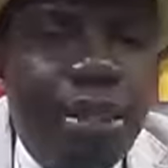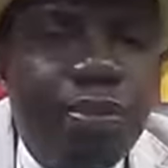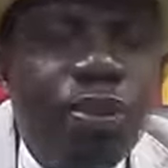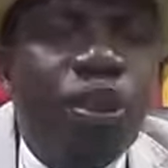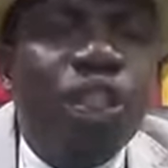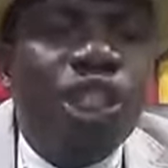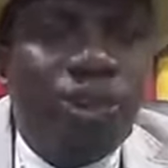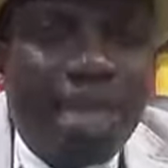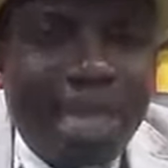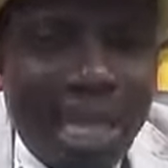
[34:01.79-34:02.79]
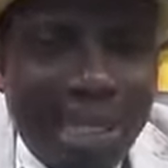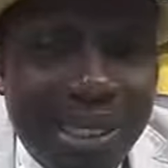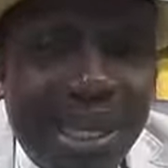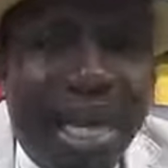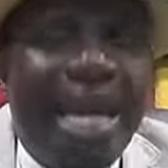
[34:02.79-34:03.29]
prostate
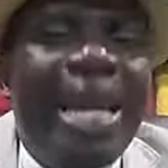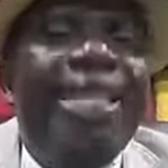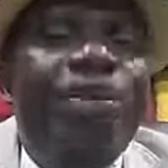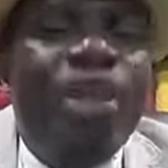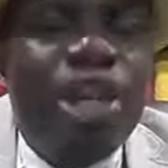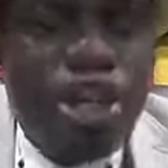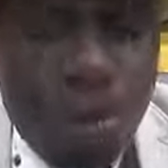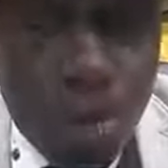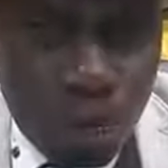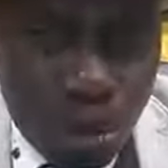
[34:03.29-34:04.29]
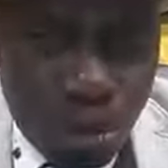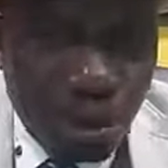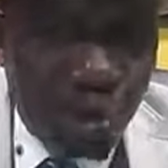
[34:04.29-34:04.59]
cancer is reduced